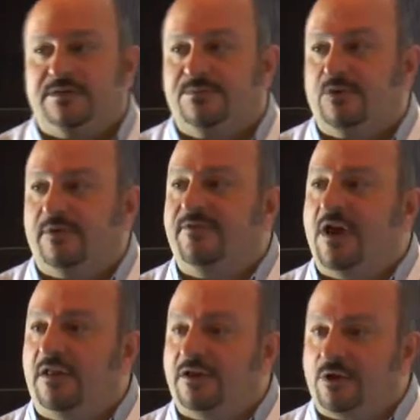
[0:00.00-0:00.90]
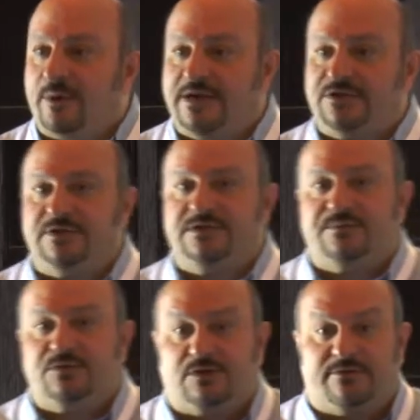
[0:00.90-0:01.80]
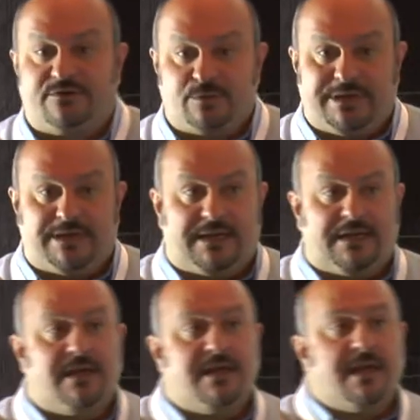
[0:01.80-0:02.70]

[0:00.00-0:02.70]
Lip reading: some sort of color correction, some sort of sweetening.